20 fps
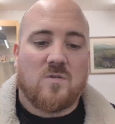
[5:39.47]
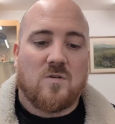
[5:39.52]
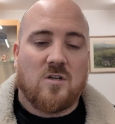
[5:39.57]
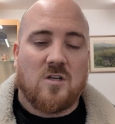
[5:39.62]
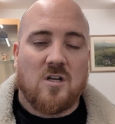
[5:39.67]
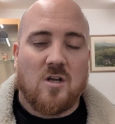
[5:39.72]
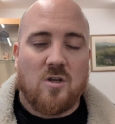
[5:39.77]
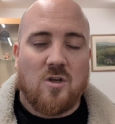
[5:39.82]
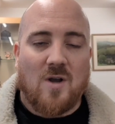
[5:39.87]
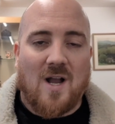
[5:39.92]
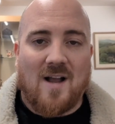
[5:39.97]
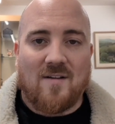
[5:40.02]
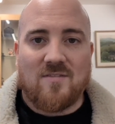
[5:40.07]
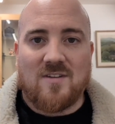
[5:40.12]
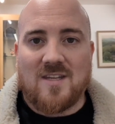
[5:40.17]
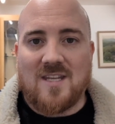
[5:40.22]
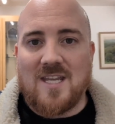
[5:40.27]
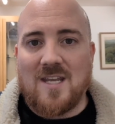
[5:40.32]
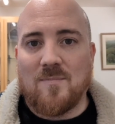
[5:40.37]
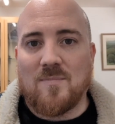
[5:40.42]
you have to
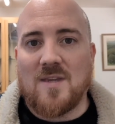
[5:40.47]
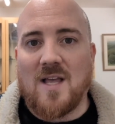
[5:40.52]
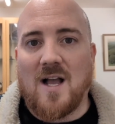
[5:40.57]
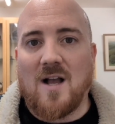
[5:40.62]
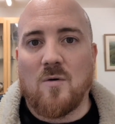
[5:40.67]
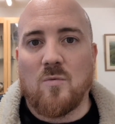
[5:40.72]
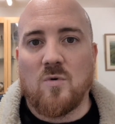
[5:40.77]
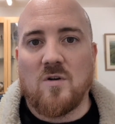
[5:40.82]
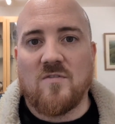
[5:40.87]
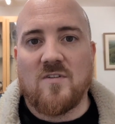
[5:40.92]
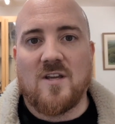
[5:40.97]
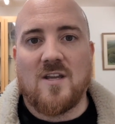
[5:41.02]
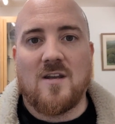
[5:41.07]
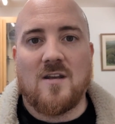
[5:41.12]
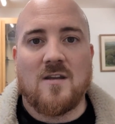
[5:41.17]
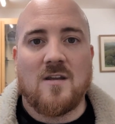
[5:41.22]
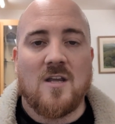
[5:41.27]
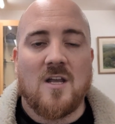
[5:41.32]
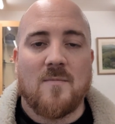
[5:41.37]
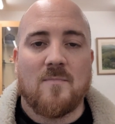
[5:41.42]
keep that
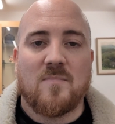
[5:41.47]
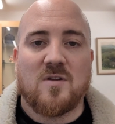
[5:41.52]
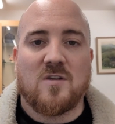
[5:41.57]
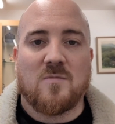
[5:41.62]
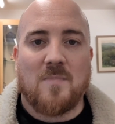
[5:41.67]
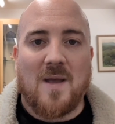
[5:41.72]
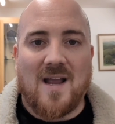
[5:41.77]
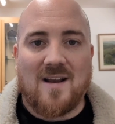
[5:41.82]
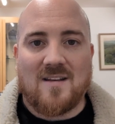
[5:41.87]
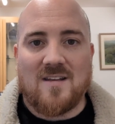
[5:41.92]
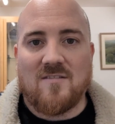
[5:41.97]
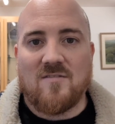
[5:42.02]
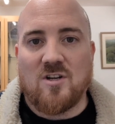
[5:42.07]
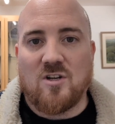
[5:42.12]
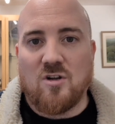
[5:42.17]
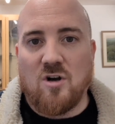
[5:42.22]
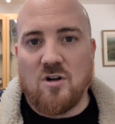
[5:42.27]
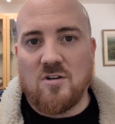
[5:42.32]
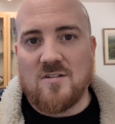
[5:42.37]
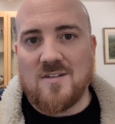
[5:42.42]
within perspective and
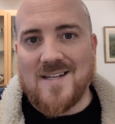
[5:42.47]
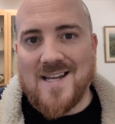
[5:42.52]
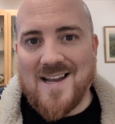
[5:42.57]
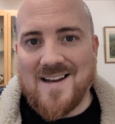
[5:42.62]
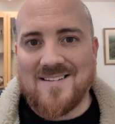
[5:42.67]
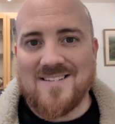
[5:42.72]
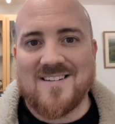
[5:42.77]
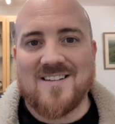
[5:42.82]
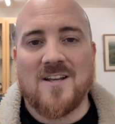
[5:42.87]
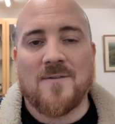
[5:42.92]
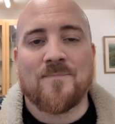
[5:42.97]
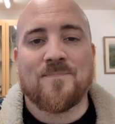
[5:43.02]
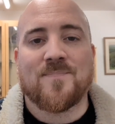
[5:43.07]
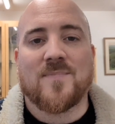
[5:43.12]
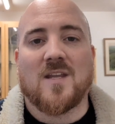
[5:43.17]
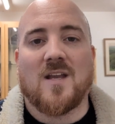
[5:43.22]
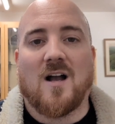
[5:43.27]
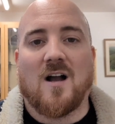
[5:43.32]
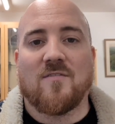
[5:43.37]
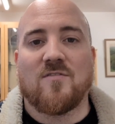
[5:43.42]
context.
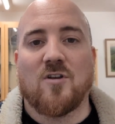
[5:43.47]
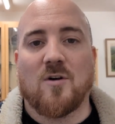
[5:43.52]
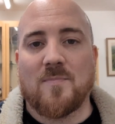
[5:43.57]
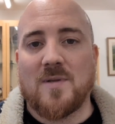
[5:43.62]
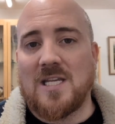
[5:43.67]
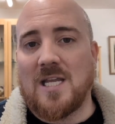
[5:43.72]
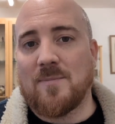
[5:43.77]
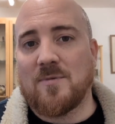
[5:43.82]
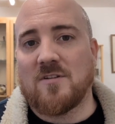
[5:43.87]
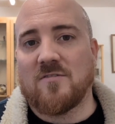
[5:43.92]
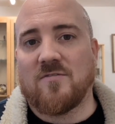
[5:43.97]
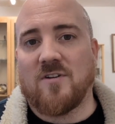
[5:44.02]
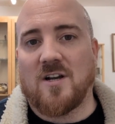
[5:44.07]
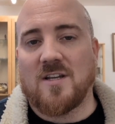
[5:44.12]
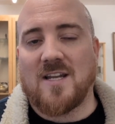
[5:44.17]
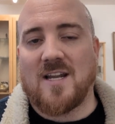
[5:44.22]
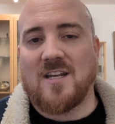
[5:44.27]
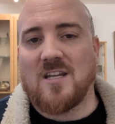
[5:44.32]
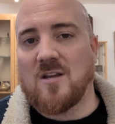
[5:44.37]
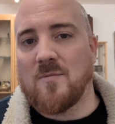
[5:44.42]
I've not been able to
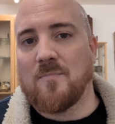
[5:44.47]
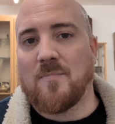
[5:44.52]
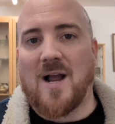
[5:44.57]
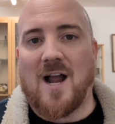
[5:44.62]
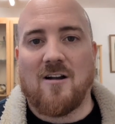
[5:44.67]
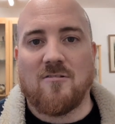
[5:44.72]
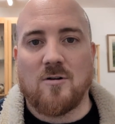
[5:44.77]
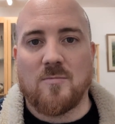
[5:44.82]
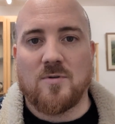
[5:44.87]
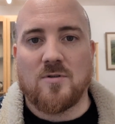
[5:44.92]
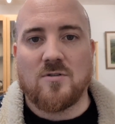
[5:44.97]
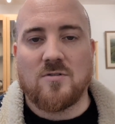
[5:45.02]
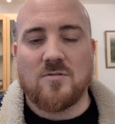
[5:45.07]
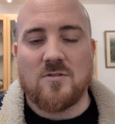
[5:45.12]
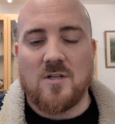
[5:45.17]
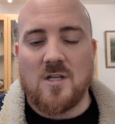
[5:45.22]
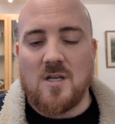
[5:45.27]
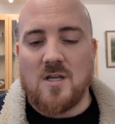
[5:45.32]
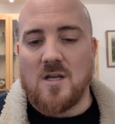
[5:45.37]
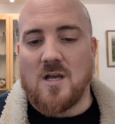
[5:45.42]
find any comparable
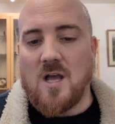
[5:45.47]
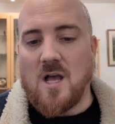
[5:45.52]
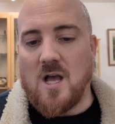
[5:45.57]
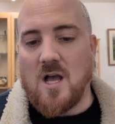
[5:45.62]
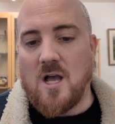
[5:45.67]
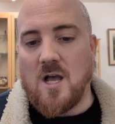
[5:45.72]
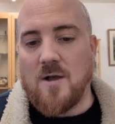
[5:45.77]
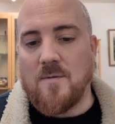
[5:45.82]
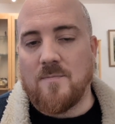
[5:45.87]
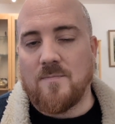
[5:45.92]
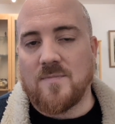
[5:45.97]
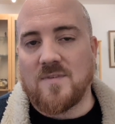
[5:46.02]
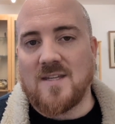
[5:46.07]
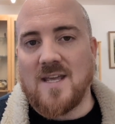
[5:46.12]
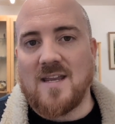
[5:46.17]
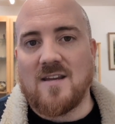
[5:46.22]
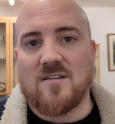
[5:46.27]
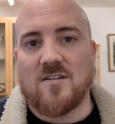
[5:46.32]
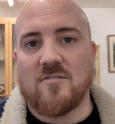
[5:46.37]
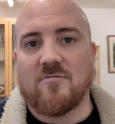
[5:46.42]

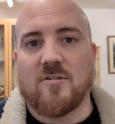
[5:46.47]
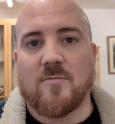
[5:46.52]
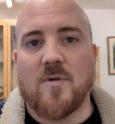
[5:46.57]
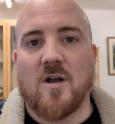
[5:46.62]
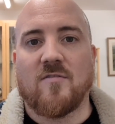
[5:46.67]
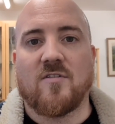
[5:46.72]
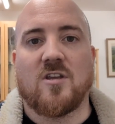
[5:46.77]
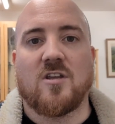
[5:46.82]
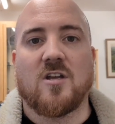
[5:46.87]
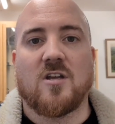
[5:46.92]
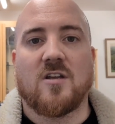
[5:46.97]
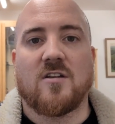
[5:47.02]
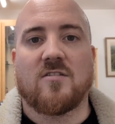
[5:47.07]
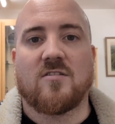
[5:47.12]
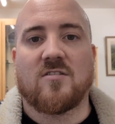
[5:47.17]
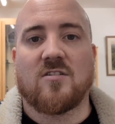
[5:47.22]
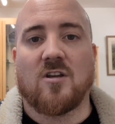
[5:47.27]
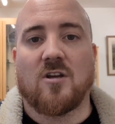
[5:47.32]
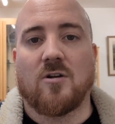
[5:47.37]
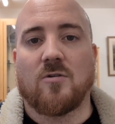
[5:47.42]
data from other years,
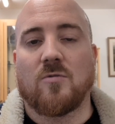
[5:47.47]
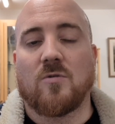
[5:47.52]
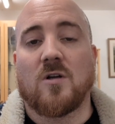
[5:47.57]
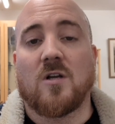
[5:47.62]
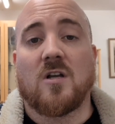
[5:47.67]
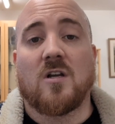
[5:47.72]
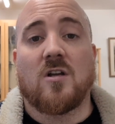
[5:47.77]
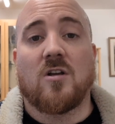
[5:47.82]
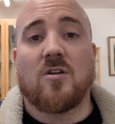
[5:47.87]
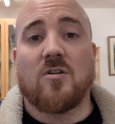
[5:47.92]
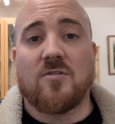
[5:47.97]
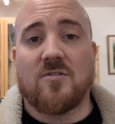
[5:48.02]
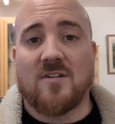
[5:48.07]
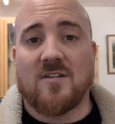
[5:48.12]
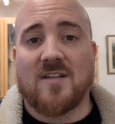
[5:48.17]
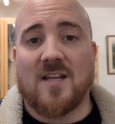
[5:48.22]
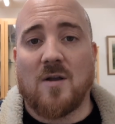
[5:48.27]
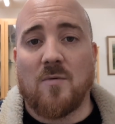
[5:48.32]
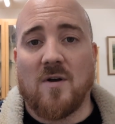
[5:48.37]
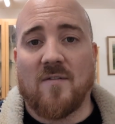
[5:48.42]
so who's to
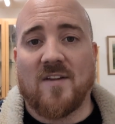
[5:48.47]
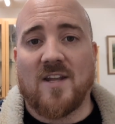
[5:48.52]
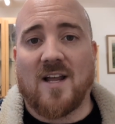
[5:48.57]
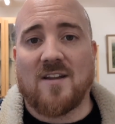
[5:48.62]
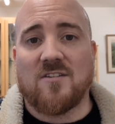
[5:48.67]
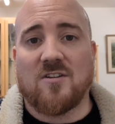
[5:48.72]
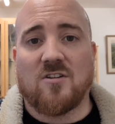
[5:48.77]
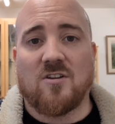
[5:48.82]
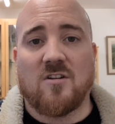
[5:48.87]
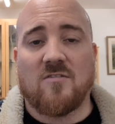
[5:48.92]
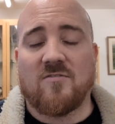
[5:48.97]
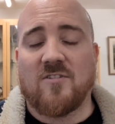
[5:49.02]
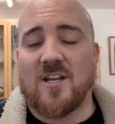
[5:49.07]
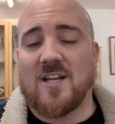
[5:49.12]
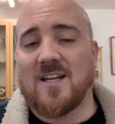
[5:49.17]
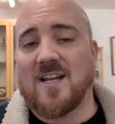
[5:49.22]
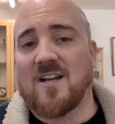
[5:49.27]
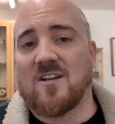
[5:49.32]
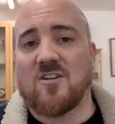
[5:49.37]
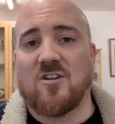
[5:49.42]
say whether that's a good thing?
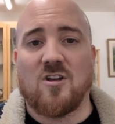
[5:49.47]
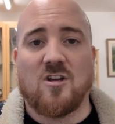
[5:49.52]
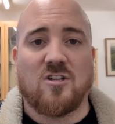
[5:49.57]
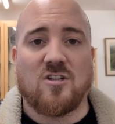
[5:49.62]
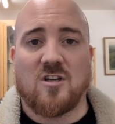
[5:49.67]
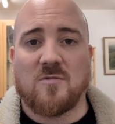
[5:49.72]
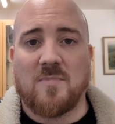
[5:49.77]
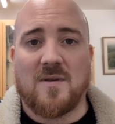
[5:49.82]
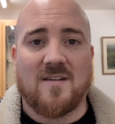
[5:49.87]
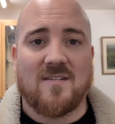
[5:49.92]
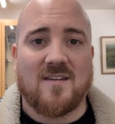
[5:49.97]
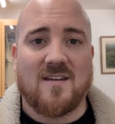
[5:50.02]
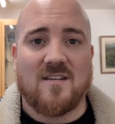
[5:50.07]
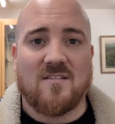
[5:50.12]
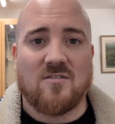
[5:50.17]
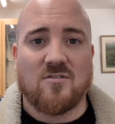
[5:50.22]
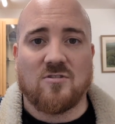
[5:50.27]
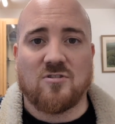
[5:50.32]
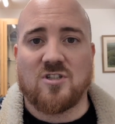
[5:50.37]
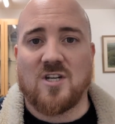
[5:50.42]
That could just be
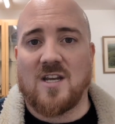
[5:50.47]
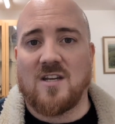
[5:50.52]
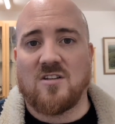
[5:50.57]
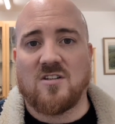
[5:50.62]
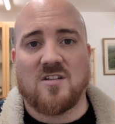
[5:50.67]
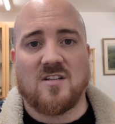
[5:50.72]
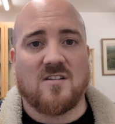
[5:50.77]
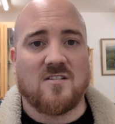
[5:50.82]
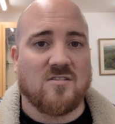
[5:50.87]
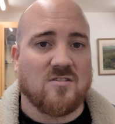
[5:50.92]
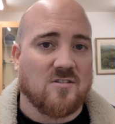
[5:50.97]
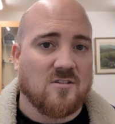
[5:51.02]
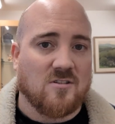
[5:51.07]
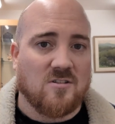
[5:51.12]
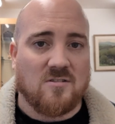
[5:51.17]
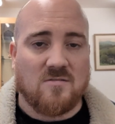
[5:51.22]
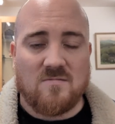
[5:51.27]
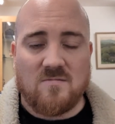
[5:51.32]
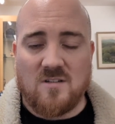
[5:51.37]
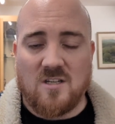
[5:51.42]
seasonal changes,
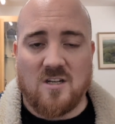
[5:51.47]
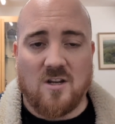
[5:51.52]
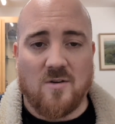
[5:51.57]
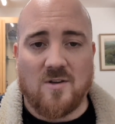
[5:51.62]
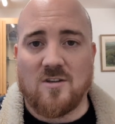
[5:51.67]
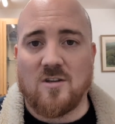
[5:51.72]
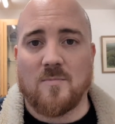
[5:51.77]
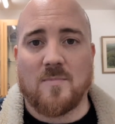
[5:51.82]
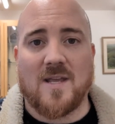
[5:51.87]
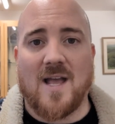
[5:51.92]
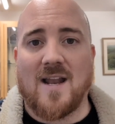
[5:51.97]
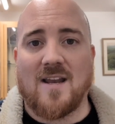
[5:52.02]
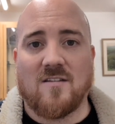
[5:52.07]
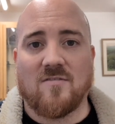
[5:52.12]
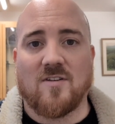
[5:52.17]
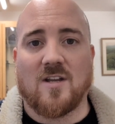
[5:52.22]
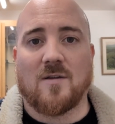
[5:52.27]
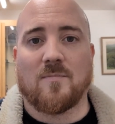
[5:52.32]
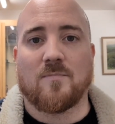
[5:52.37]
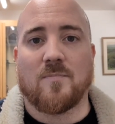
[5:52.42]
or it could be
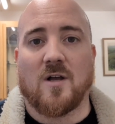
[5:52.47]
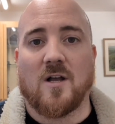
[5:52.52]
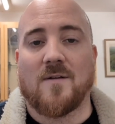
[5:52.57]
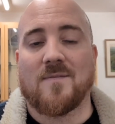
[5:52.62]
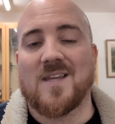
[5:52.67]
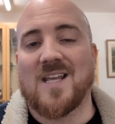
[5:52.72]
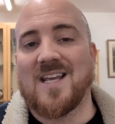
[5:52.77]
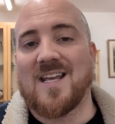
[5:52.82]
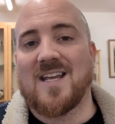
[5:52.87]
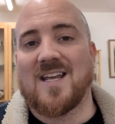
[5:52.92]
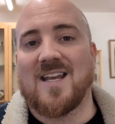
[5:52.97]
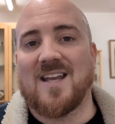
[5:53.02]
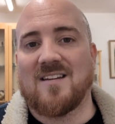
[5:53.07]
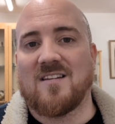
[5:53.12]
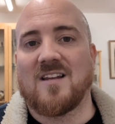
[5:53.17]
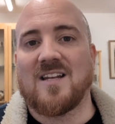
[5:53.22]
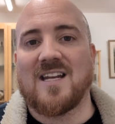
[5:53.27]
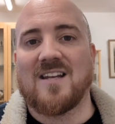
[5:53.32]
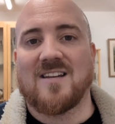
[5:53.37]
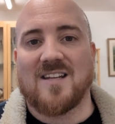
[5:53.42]
anything, but it's
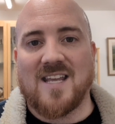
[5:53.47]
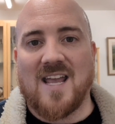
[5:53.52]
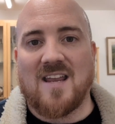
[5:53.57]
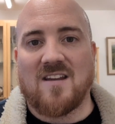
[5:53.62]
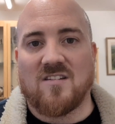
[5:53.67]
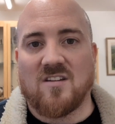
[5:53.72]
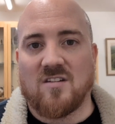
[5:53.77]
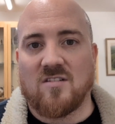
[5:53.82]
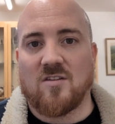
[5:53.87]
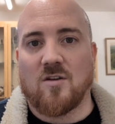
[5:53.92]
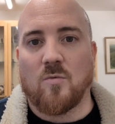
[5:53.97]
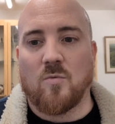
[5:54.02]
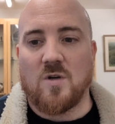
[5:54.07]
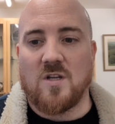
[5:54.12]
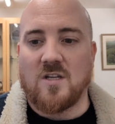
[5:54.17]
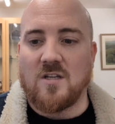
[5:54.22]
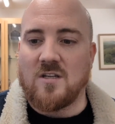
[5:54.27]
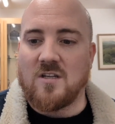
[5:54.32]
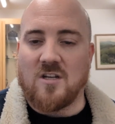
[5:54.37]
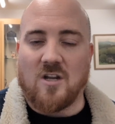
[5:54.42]
an indicator, so
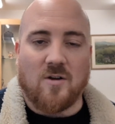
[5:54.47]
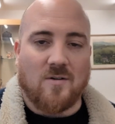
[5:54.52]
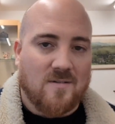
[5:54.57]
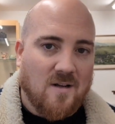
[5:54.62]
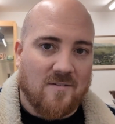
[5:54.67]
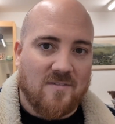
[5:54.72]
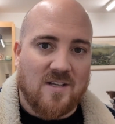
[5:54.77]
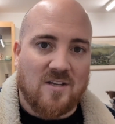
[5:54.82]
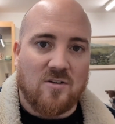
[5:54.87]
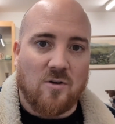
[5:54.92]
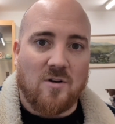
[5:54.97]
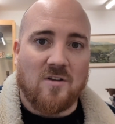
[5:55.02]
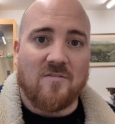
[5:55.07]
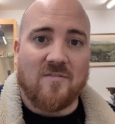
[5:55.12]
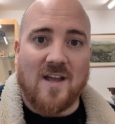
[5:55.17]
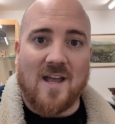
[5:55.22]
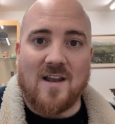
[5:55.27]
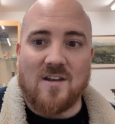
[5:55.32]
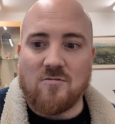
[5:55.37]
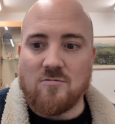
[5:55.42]
I think it's only
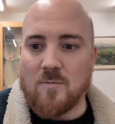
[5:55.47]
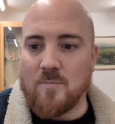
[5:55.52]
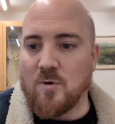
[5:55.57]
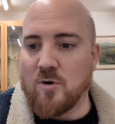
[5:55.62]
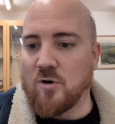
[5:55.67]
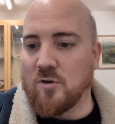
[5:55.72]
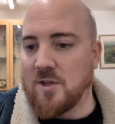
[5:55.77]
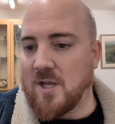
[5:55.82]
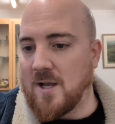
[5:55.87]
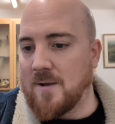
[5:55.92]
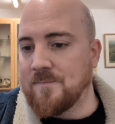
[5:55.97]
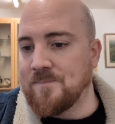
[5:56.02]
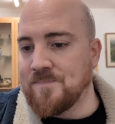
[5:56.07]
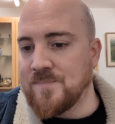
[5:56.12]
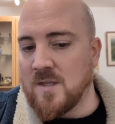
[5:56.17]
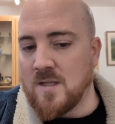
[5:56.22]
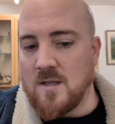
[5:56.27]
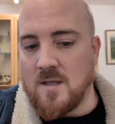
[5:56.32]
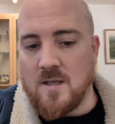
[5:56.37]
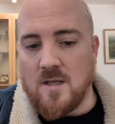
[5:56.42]
fair to report that.
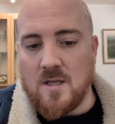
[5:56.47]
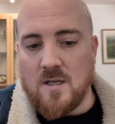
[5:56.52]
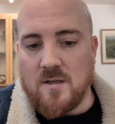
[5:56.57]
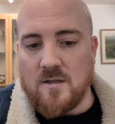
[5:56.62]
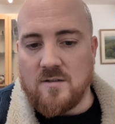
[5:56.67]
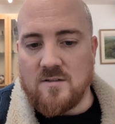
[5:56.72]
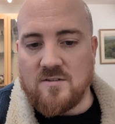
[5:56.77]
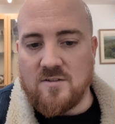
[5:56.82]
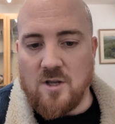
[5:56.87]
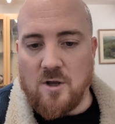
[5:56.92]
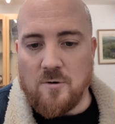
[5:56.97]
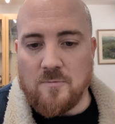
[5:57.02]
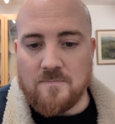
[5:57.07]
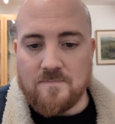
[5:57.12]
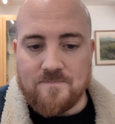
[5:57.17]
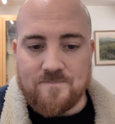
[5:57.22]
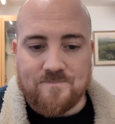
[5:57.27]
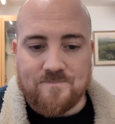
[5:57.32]
So